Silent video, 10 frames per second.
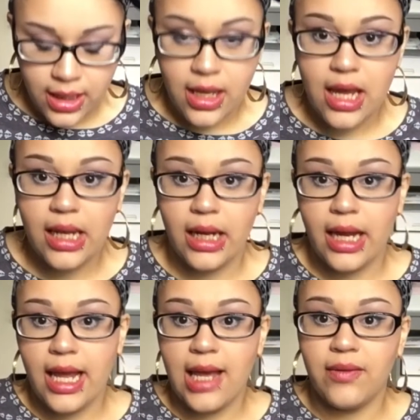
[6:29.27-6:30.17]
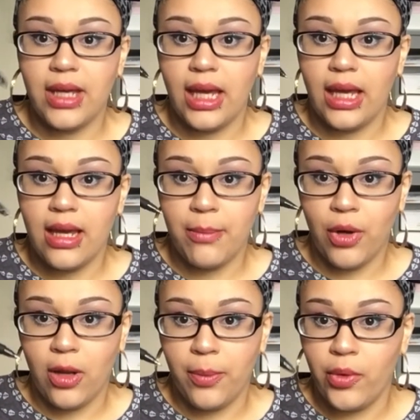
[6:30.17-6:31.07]
and then I have a
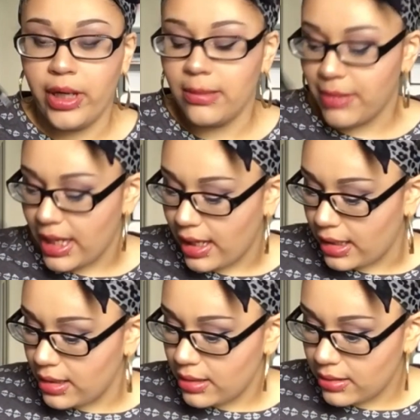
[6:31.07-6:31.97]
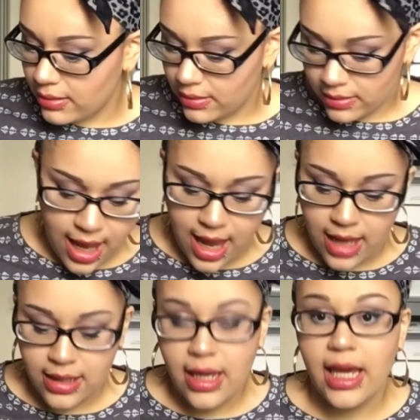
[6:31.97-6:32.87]
ballpoint pen
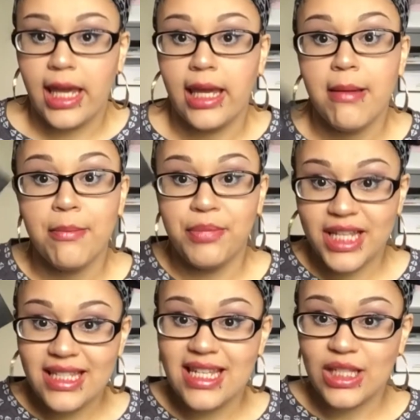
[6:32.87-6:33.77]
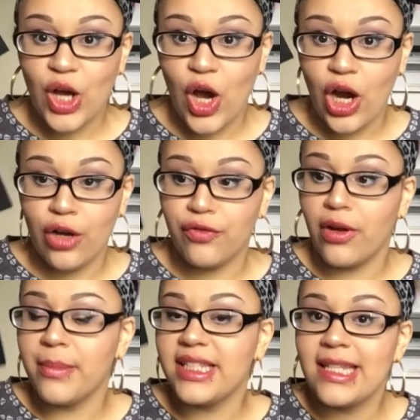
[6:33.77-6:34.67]
and a business card
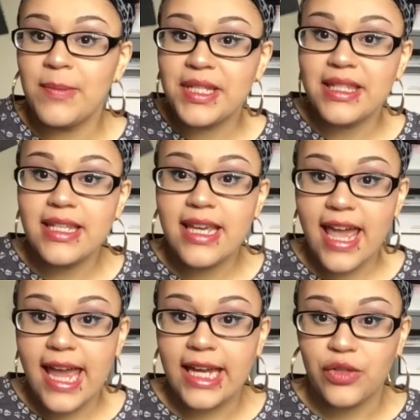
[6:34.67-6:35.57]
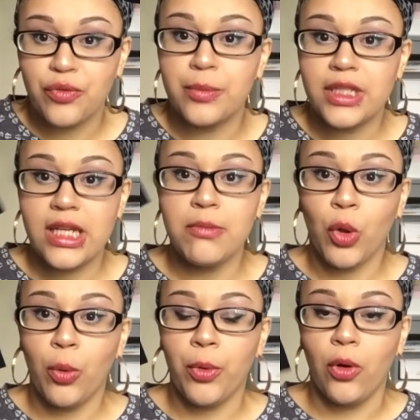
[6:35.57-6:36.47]
from Timothy H from
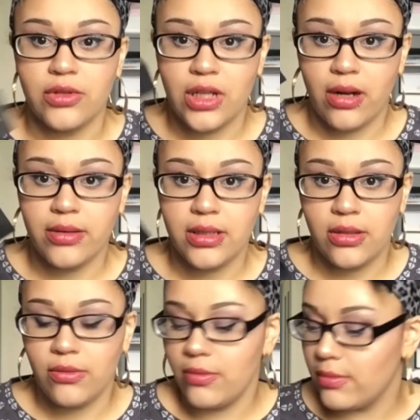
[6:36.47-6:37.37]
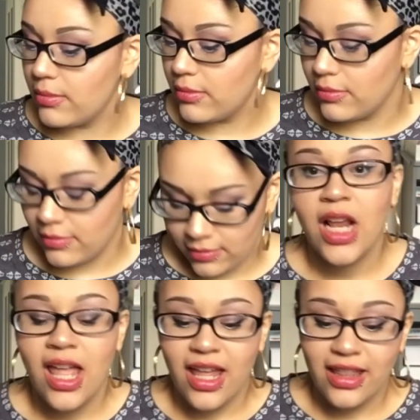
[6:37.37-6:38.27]
T-Mobile. Shout out to you.
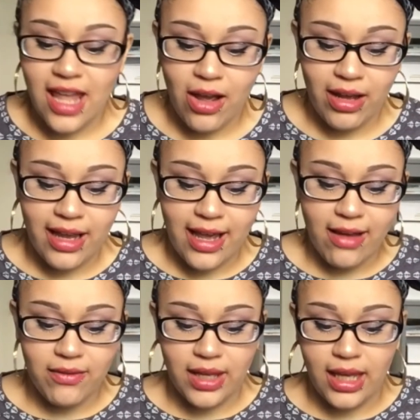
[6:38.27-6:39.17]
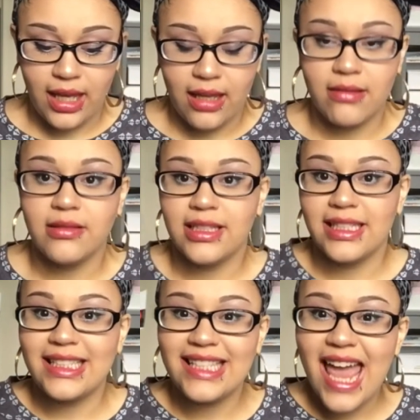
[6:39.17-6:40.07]
Now I have a
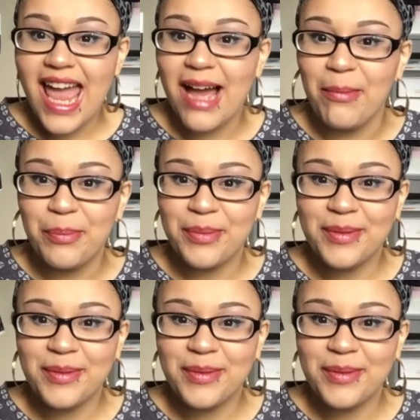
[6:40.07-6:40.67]
stamp.